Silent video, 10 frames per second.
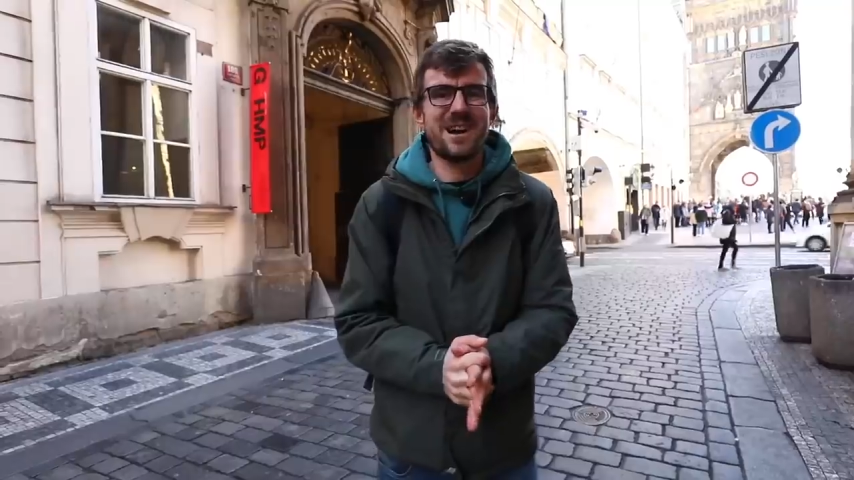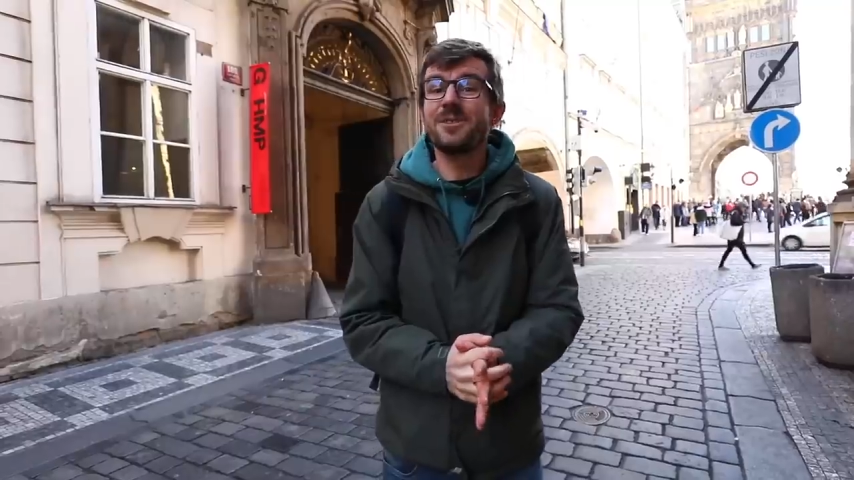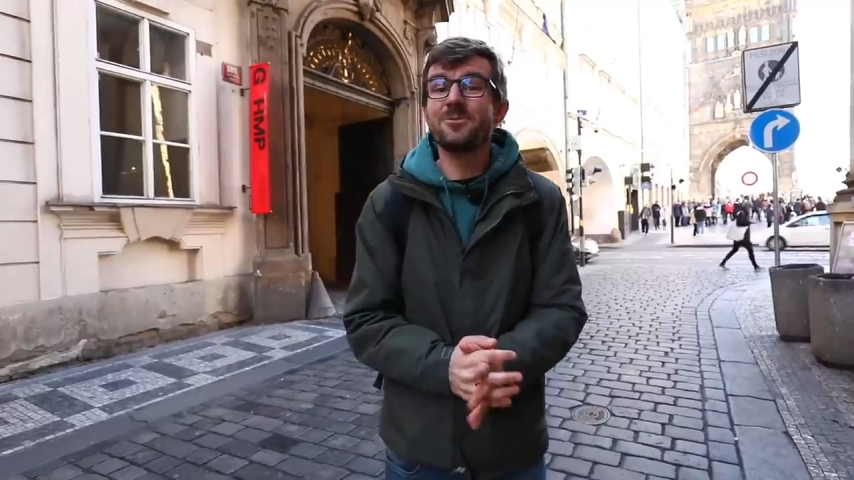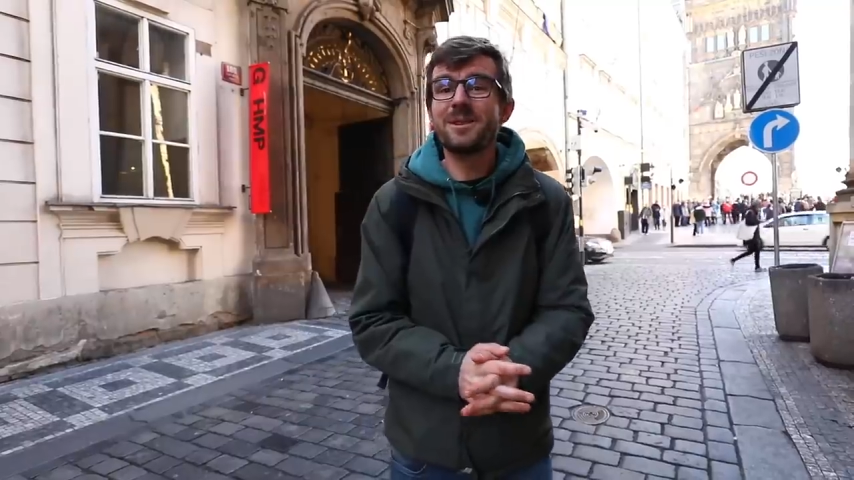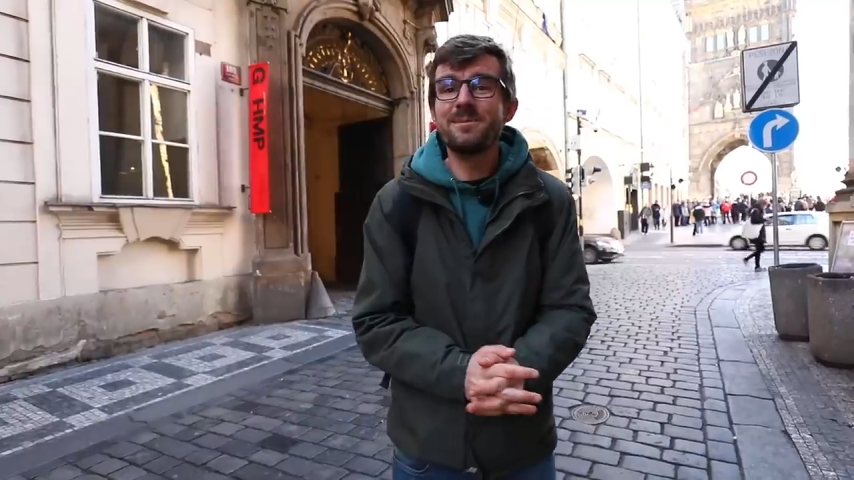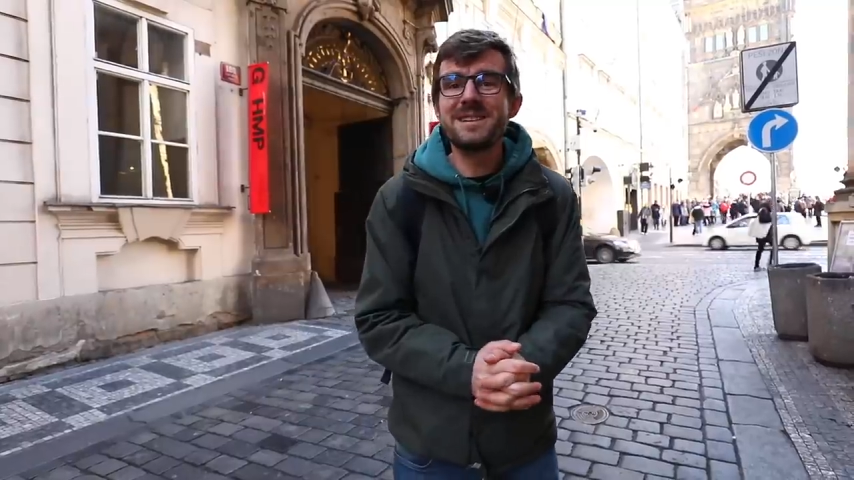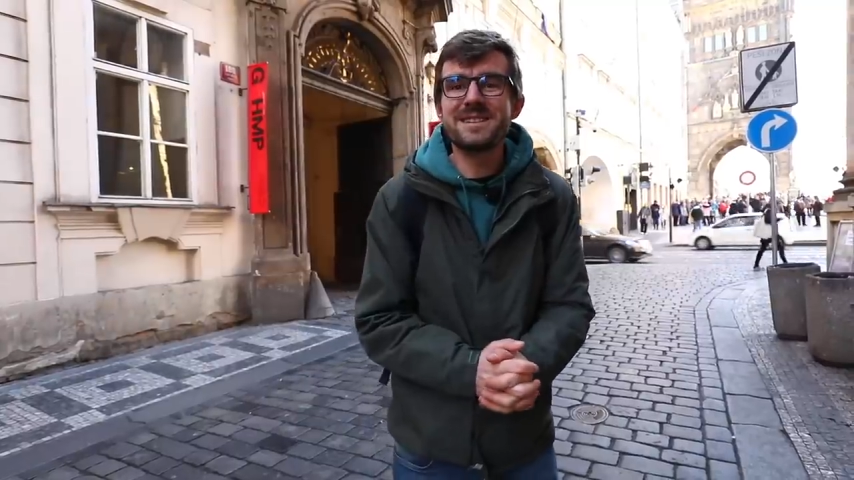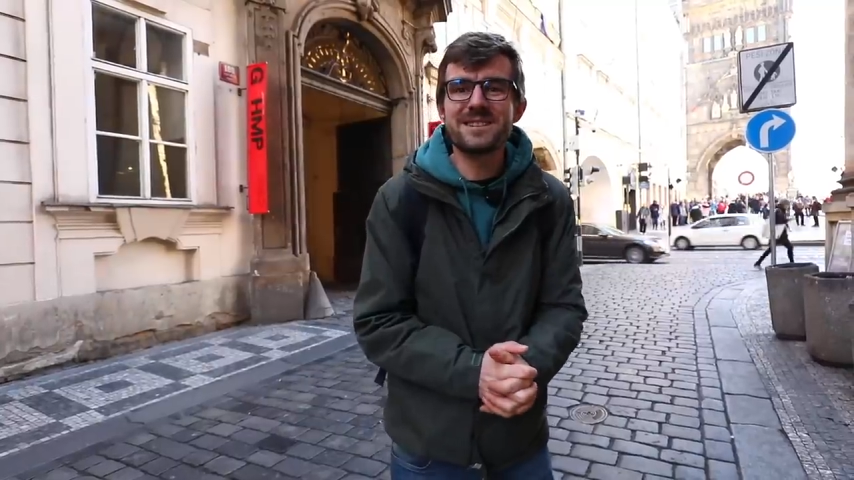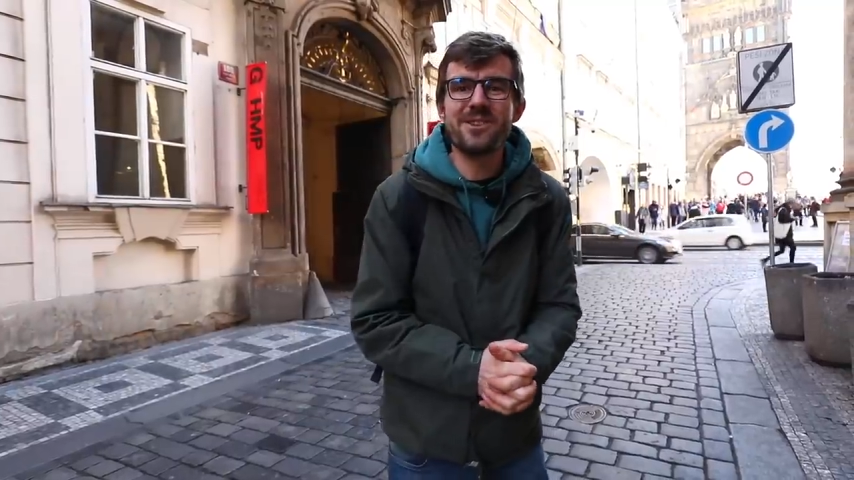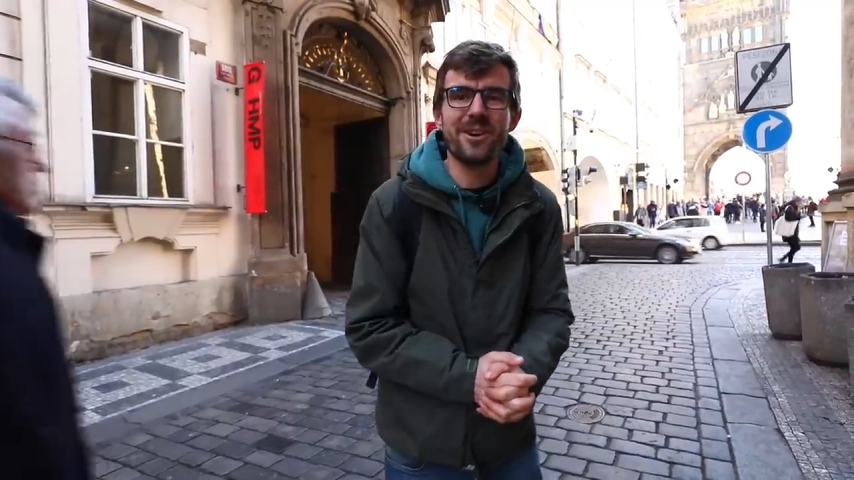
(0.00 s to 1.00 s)
not want to be a
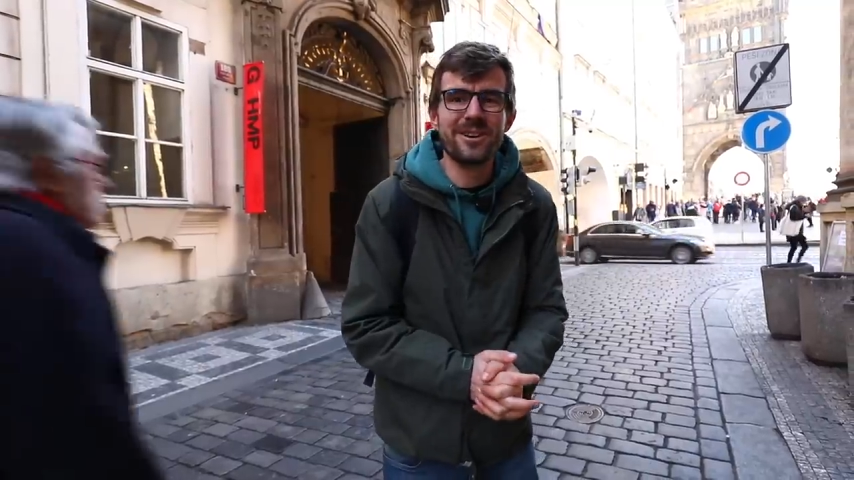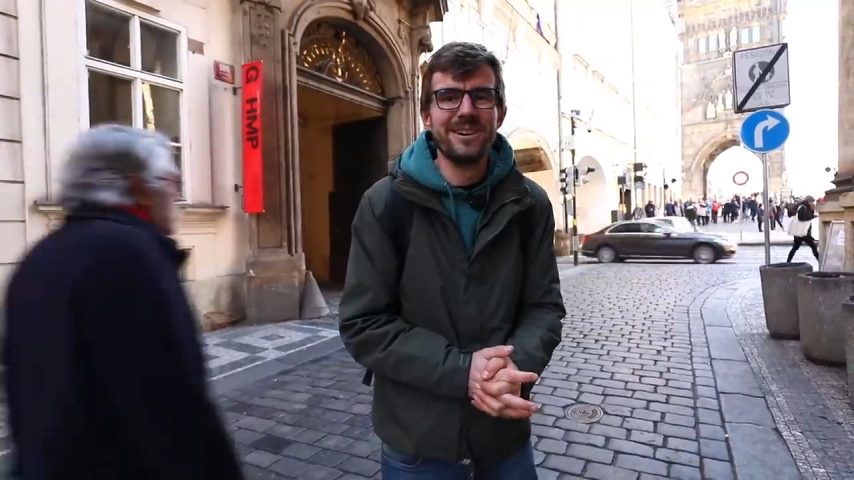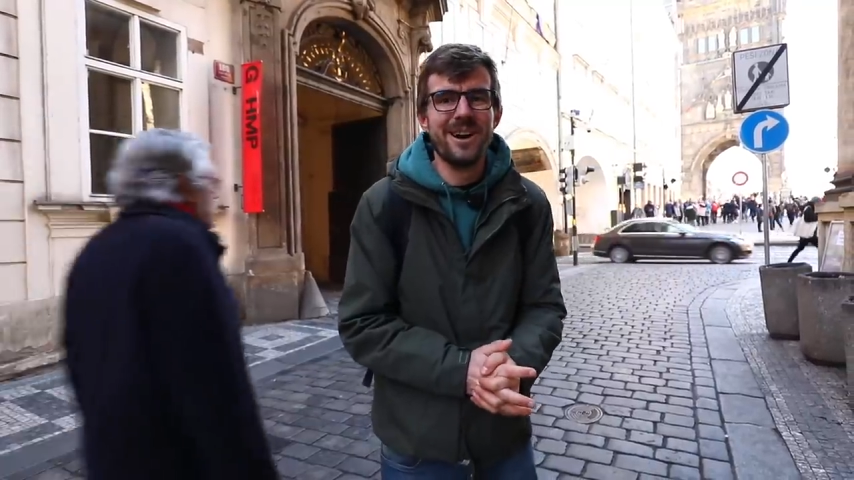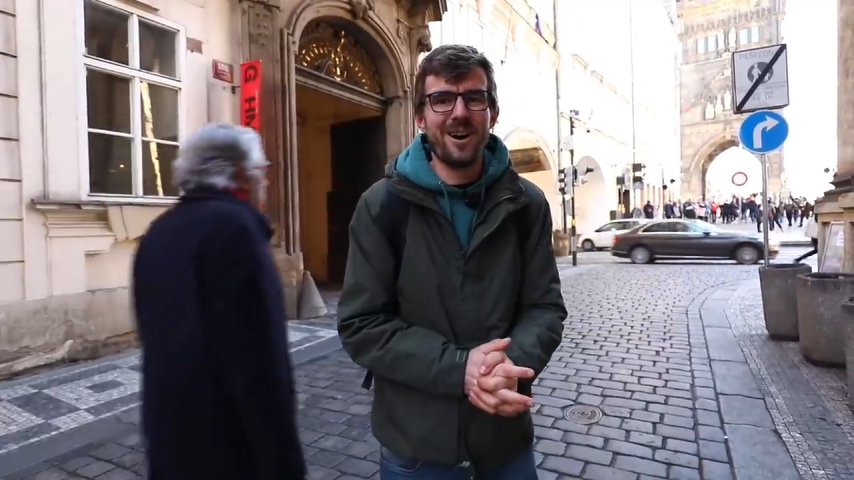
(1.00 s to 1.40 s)
star